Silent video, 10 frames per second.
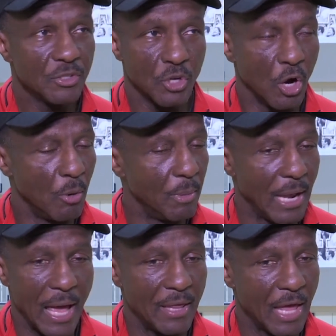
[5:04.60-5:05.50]
Sherman.
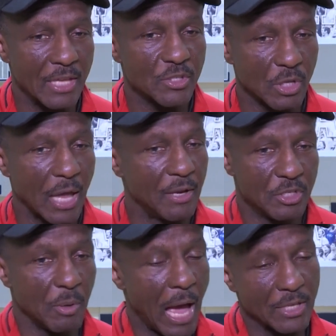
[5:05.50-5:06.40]
I
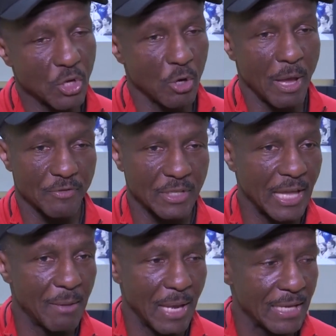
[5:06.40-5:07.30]
told him after the
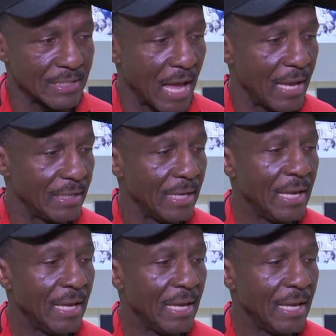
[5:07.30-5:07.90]
game last night,